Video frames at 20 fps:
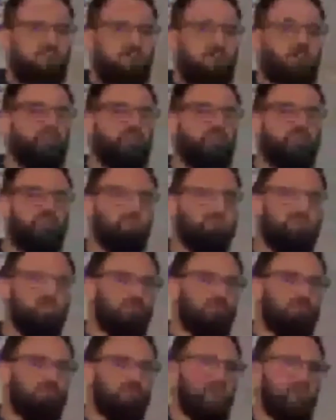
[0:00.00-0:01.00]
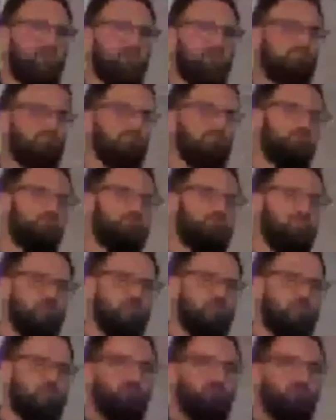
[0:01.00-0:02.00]
Also, the inflation due to
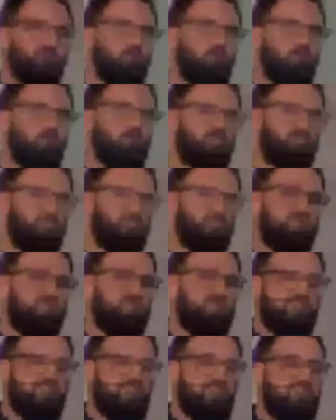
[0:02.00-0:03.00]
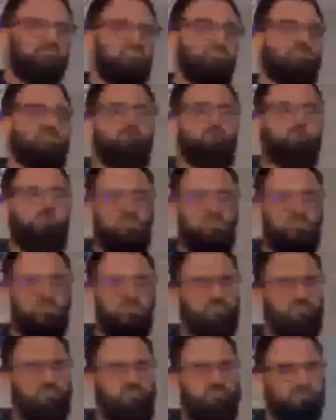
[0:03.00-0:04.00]
work from home caused an even
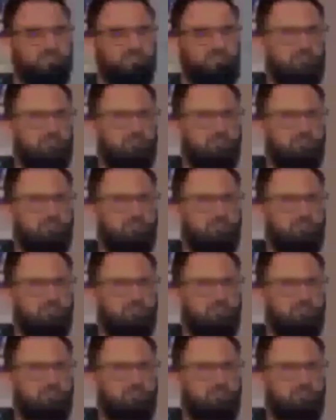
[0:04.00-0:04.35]
bigger issue.